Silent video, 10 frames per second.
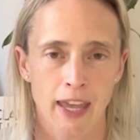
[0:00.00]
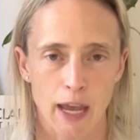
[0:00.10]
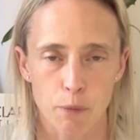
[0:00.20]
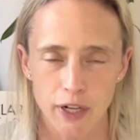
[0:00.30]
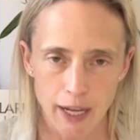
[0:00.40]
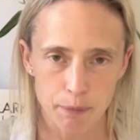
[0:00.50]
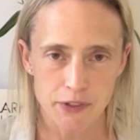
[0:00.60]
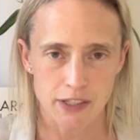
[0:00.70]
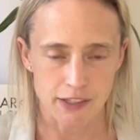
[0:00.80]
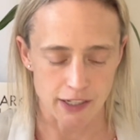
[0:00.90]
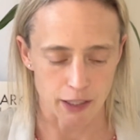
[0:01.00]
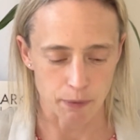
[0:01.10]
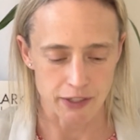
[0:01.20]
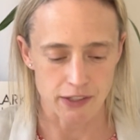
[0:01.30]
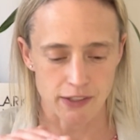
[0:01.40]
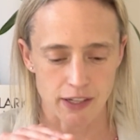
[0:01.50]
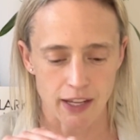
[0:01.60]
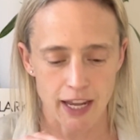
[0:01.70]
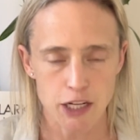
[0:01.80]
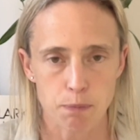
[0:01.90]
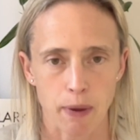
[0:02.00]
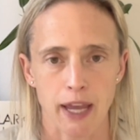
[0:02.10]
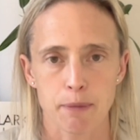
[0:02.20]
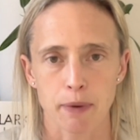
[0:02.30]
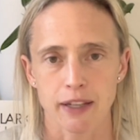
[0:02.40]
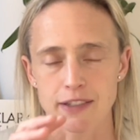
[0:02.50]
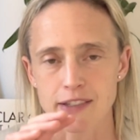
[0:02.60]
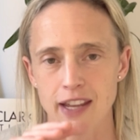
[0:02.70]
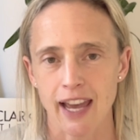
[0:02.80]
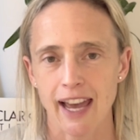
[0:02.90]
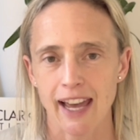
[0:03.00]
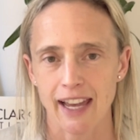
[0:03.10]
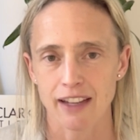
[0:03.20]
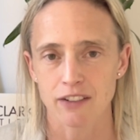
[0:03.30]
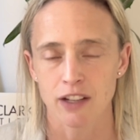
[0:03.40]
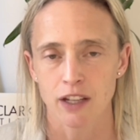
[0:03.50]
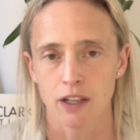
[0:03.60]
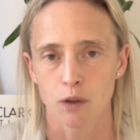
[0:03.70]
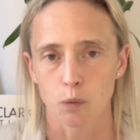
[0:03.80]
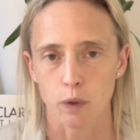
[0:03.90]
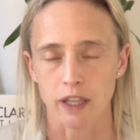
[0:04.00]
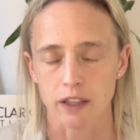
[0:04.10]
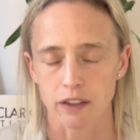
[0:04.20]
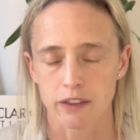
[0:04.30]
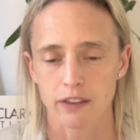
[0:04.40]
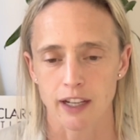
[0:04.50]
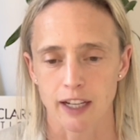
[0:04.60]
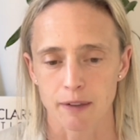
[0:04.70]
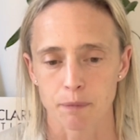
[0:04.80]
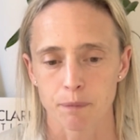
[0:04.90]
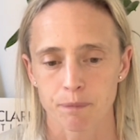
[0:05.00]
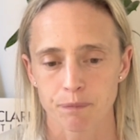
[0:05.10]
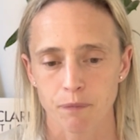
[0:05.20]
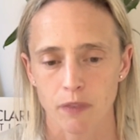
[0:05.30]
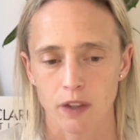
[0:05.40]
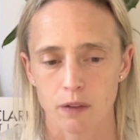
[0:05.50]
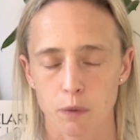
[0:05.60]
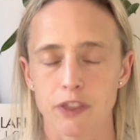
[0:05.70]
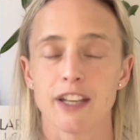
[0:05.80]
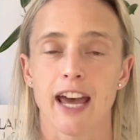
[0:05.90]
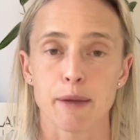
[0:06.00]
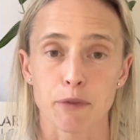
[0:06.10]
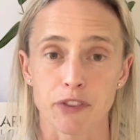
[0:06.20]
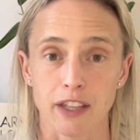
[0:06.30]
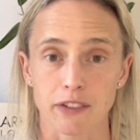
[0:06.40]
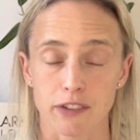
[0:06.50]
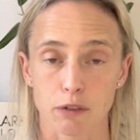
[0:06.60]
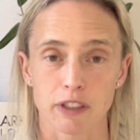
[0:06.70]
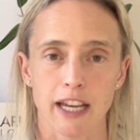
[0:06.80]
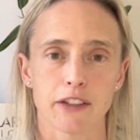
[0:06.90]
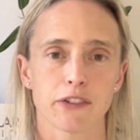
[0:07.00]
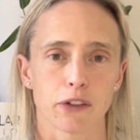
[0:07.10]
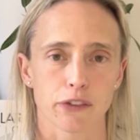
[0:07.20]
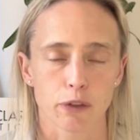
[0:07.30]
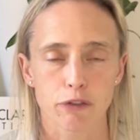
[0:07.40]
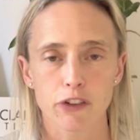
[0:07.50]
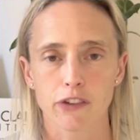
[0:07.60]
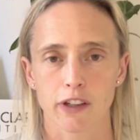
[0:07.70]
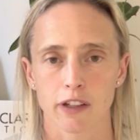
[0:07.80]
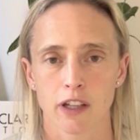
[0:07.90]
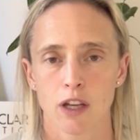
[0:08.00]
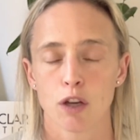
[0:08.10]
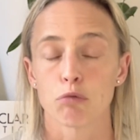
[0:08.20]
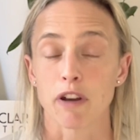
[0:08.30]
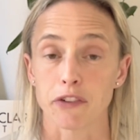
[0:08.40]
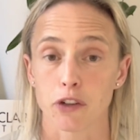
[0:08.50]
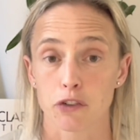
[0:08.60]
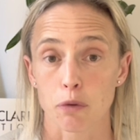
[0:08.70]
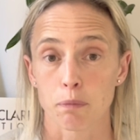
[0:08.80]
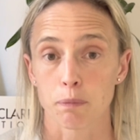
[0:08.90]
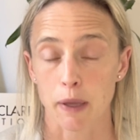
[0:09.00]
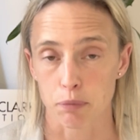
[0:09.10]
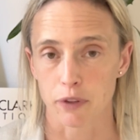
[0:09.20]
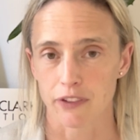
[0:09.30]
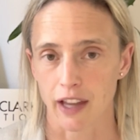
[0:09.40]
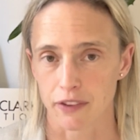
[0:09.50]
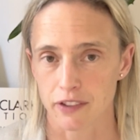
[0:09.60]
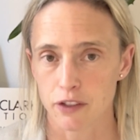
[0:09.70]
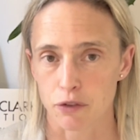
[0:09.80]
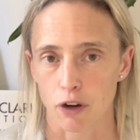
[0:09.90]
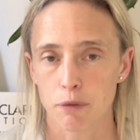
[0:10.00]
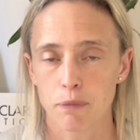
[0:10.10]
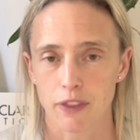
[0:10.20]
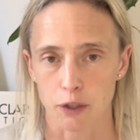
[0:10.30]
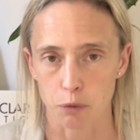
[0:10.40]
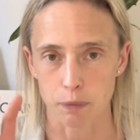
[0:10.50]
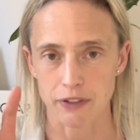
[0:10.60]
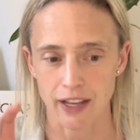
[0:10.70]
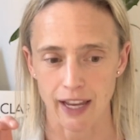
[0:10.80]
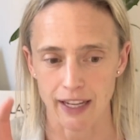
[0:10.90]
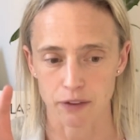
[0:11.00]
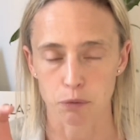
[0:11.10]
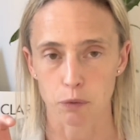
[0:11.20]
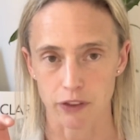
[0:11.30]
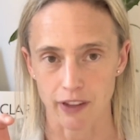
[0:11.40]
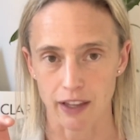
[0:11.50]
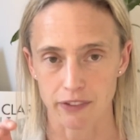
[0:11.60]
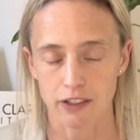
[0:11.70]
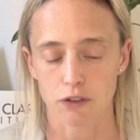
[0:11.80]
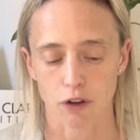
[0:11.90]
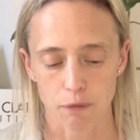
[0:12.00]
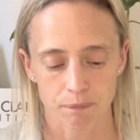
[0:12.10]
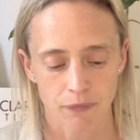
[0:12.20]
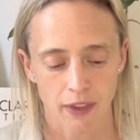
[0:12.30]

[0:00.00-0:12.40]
And what happens in this database is that each paper is tagged with the name of things that it relates to. So if it's a research on people with Down syndrome, then it will be tagged with Down syndrome.